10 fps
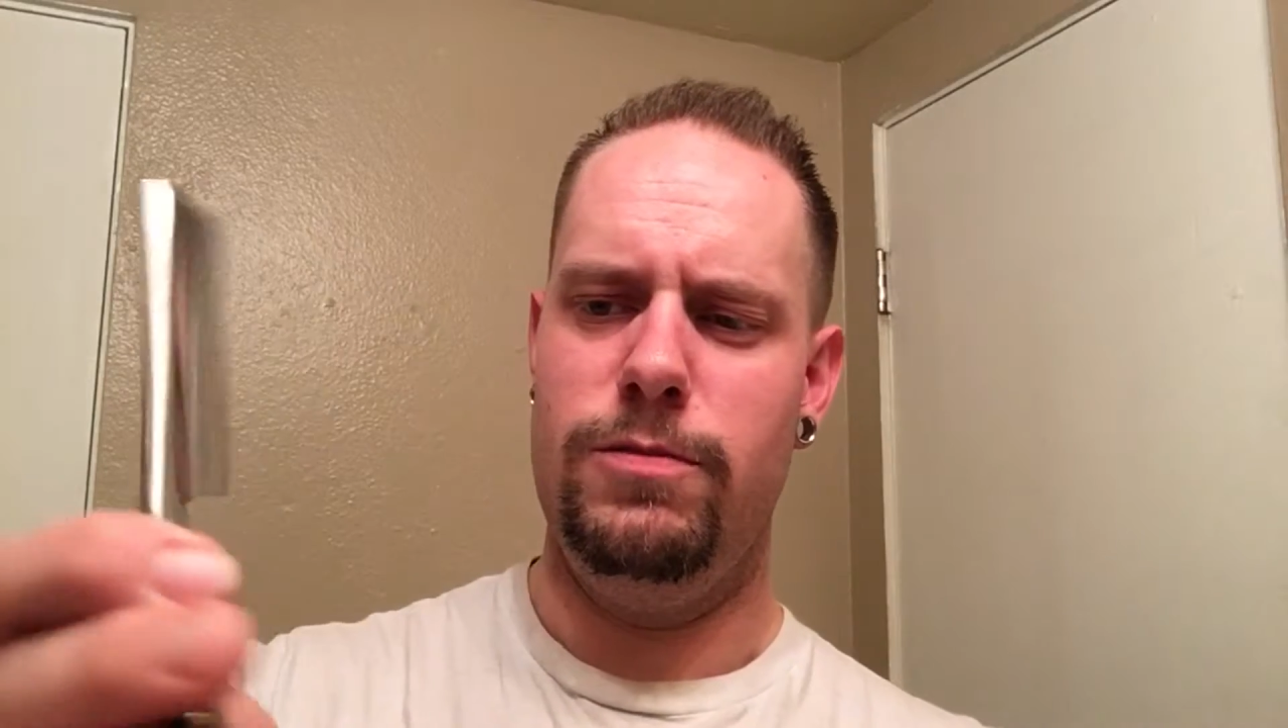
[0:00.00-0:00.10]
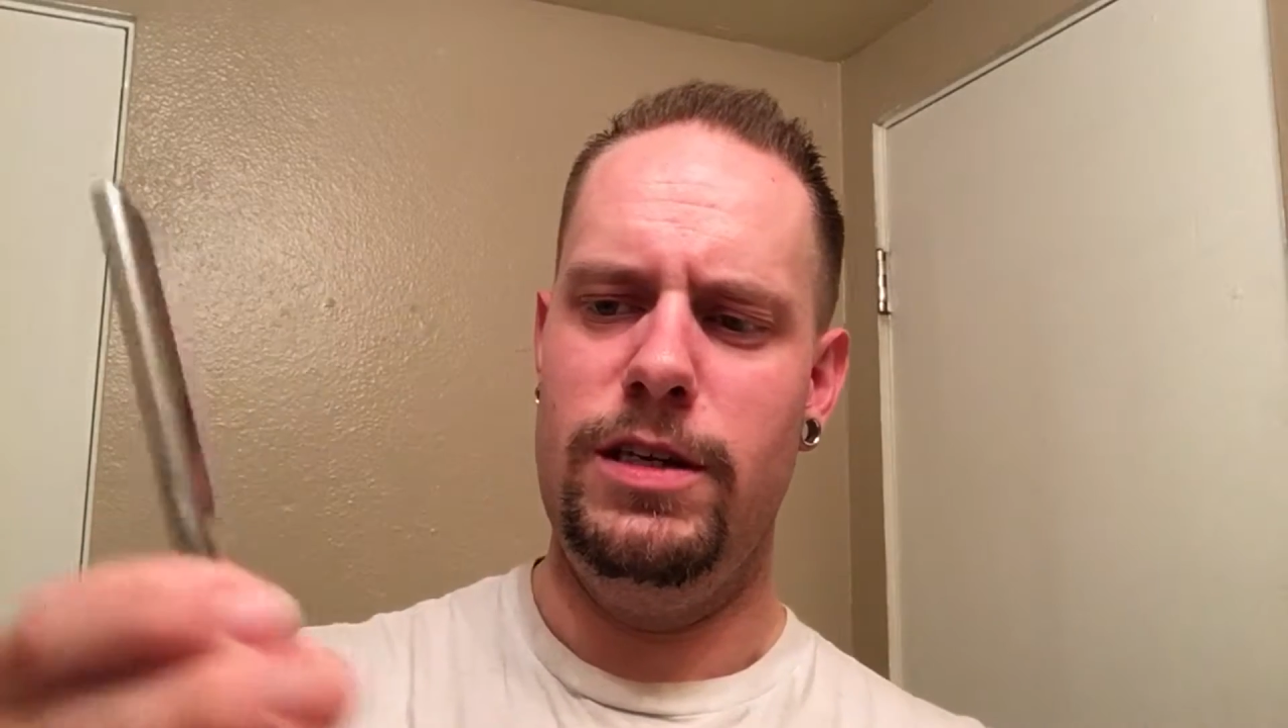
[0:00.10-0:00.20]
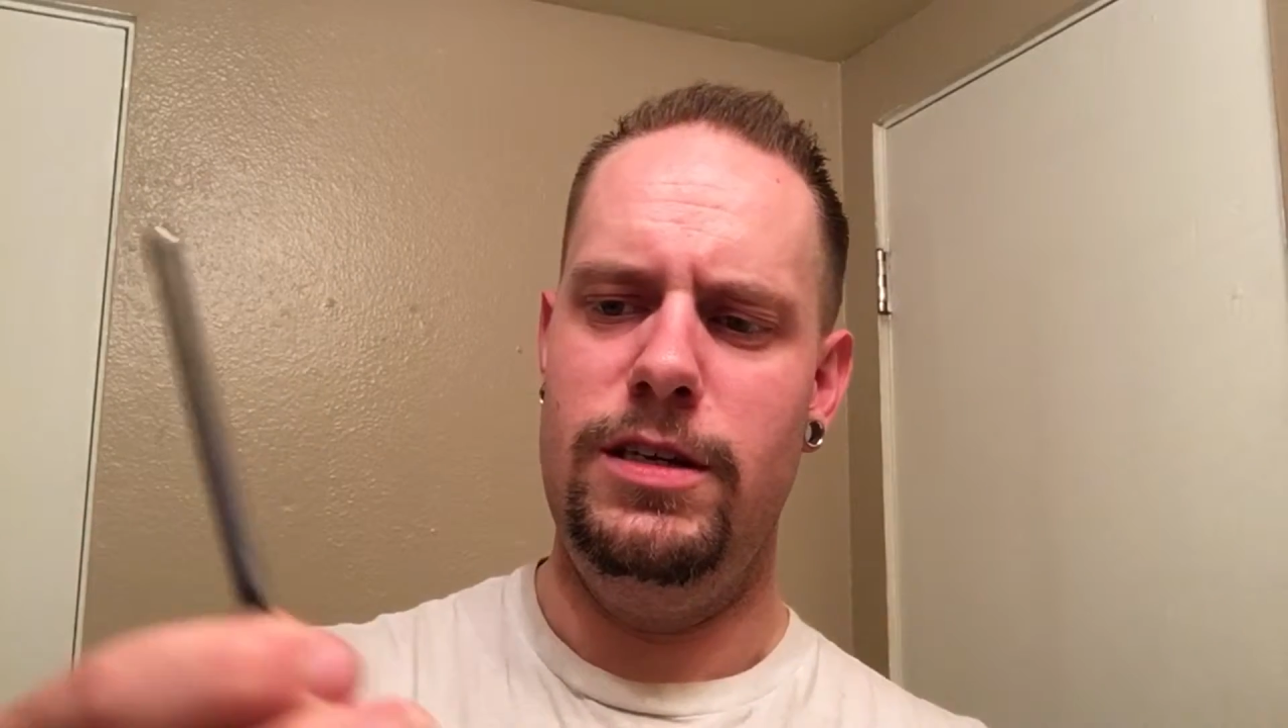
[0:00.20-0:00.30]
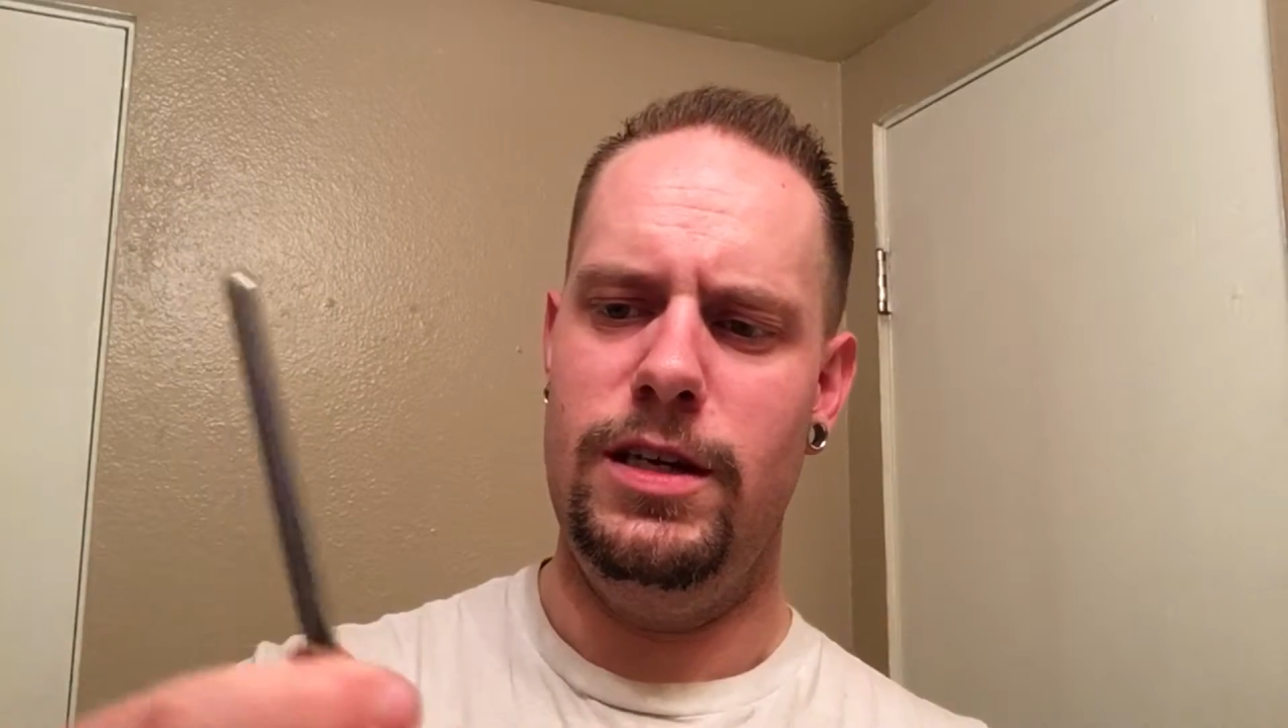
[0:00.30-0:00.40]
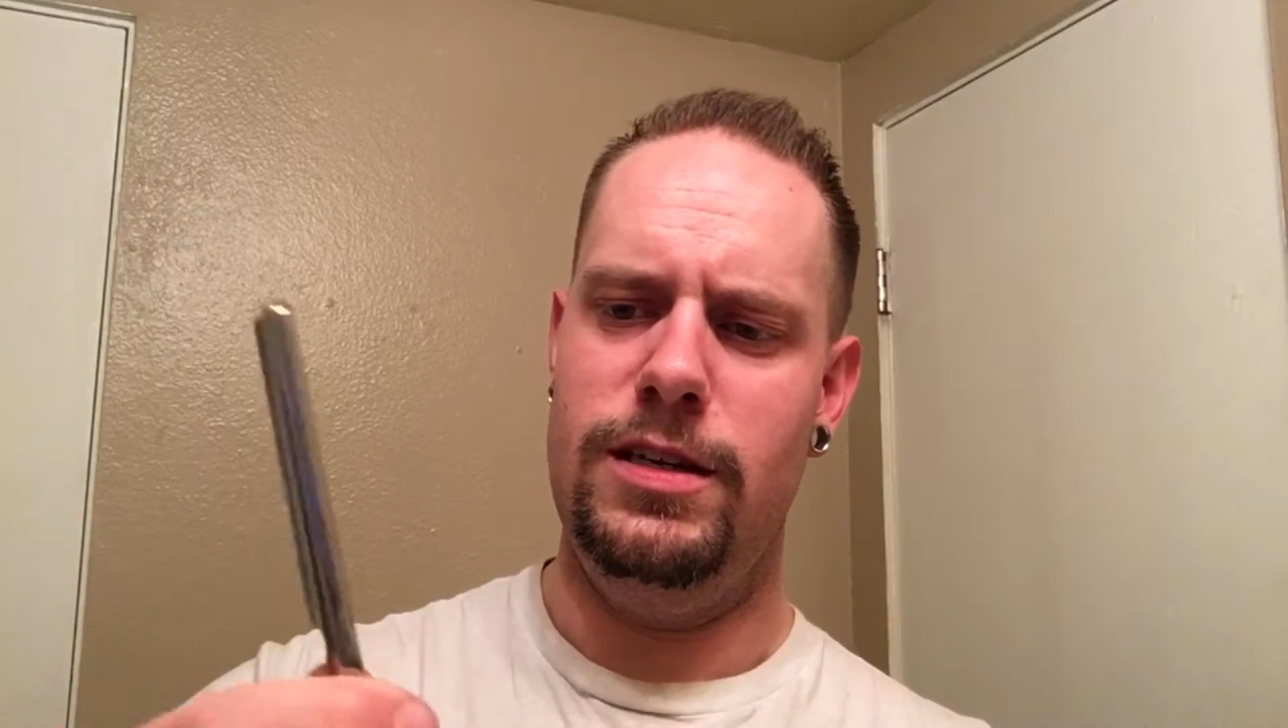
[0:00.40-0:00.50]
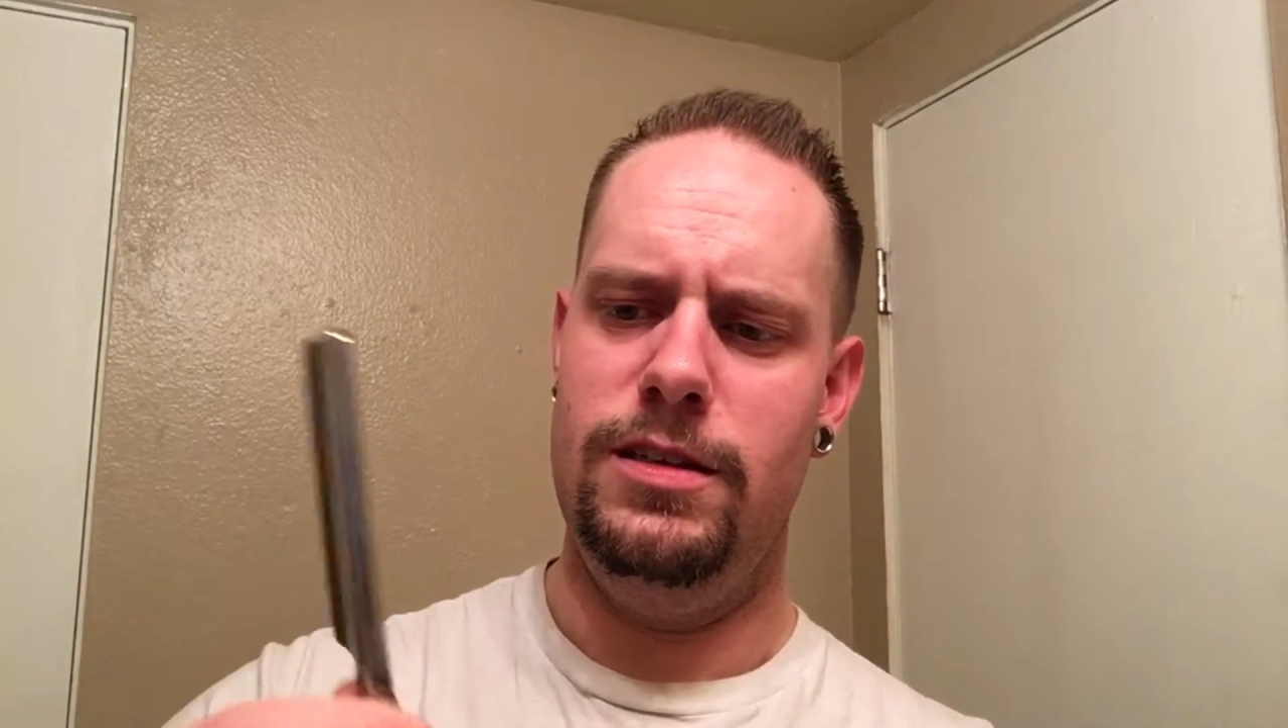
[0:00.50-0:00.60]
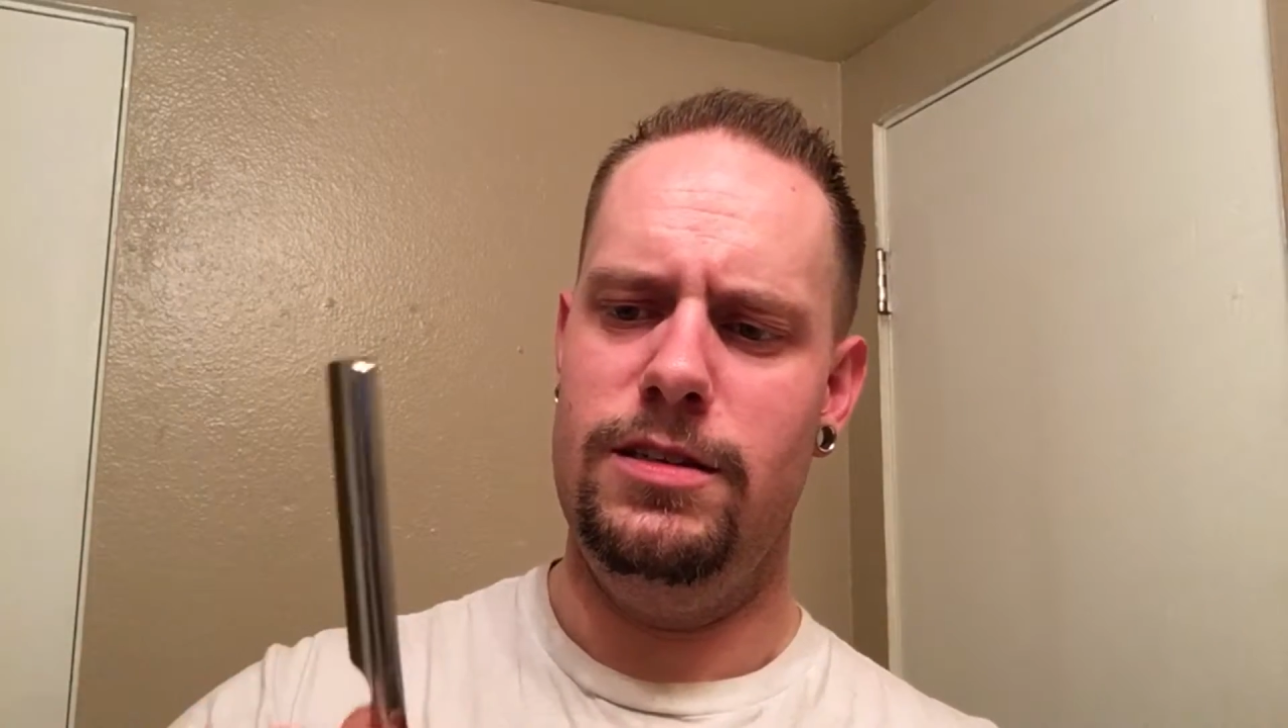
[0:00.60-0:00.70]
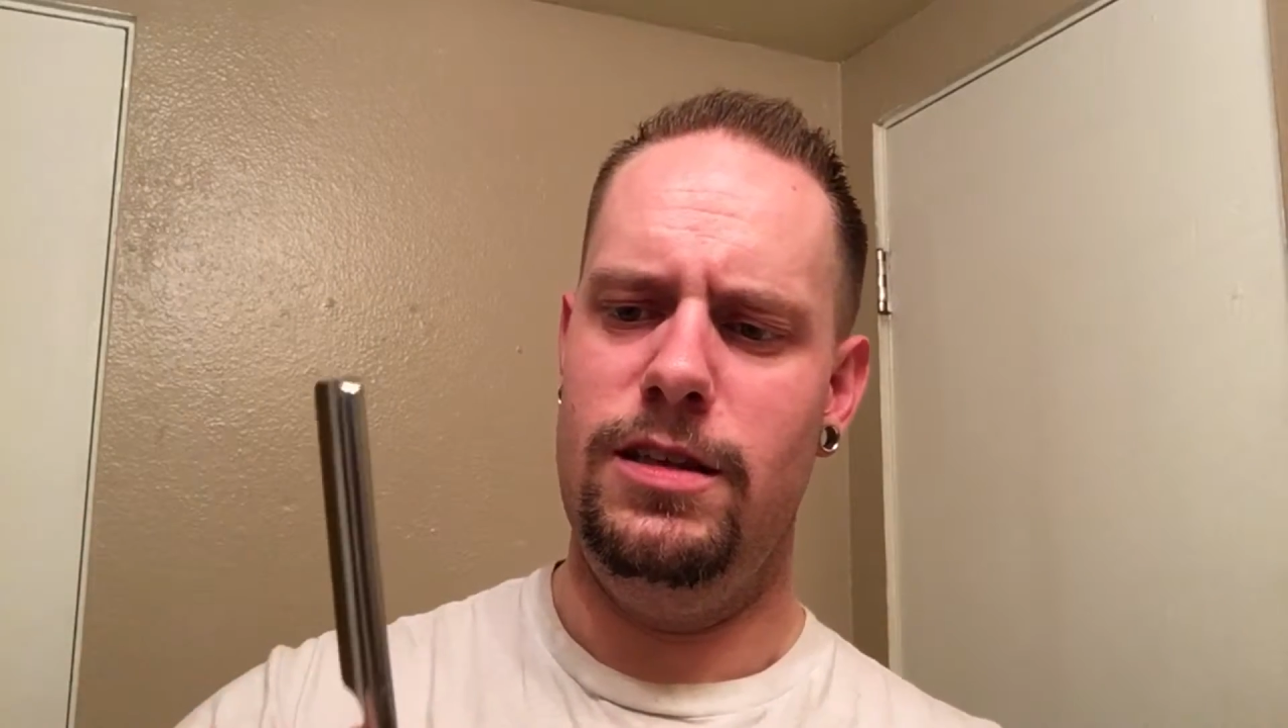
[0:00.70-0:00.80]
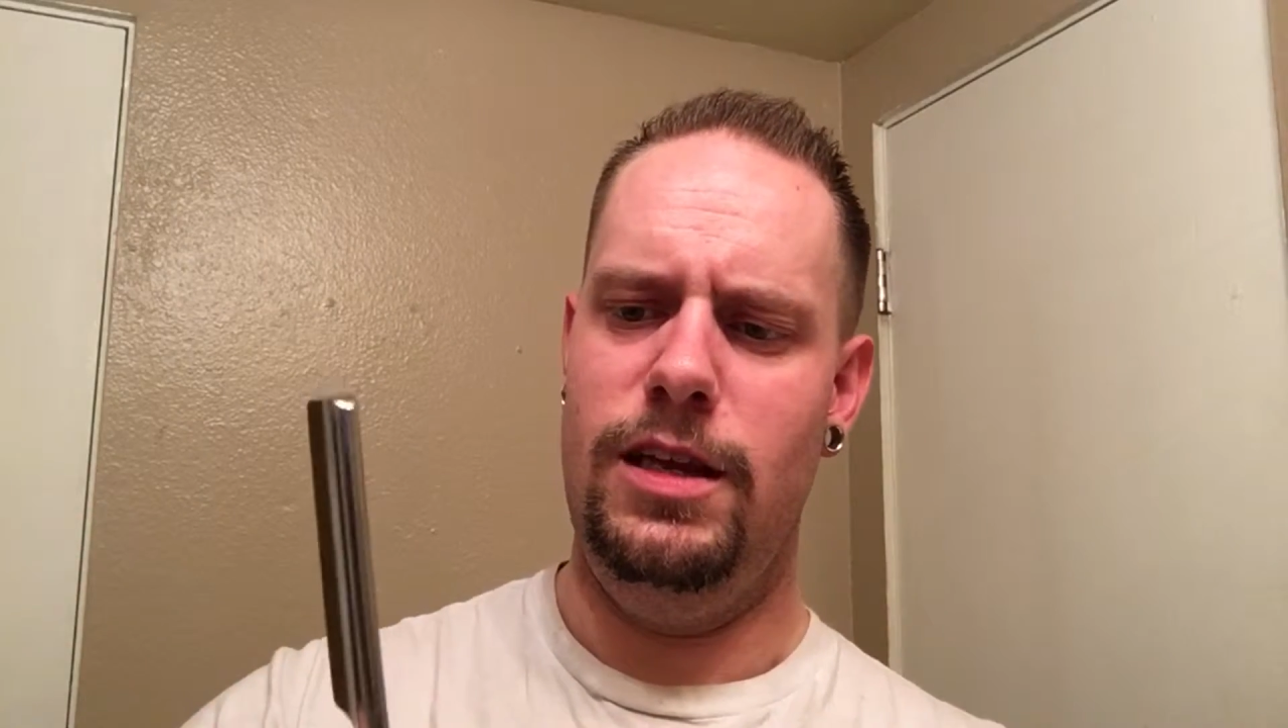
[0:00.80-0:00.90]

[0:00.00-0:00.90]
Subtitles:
ridiculously